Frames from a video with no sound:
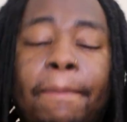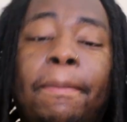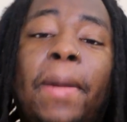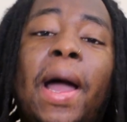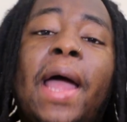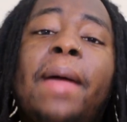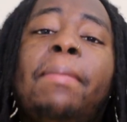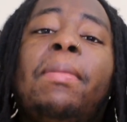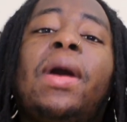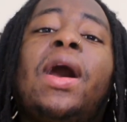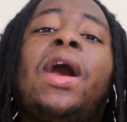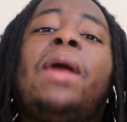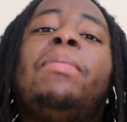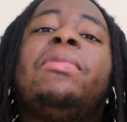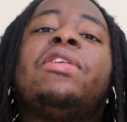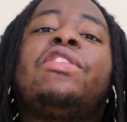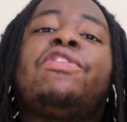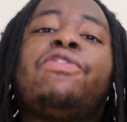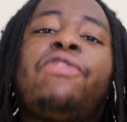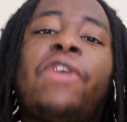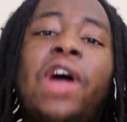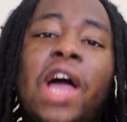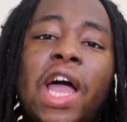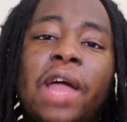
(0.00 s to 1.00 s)
My mom is
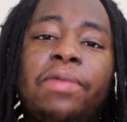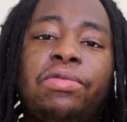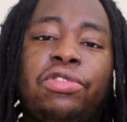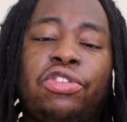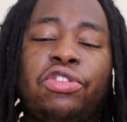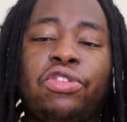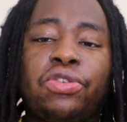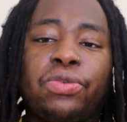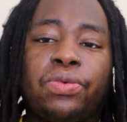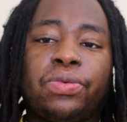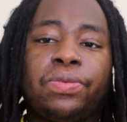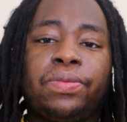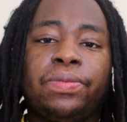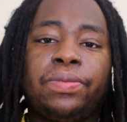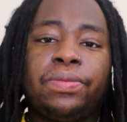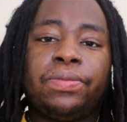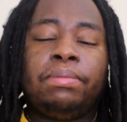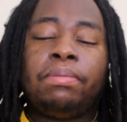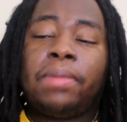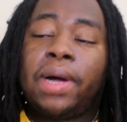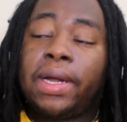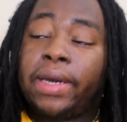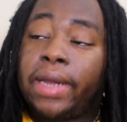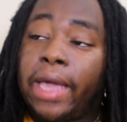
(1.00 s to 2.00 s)
5'2".
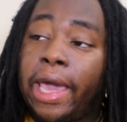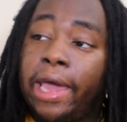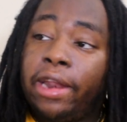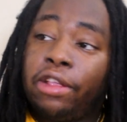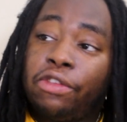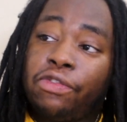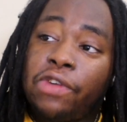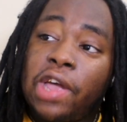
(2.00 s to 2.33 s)
My dad is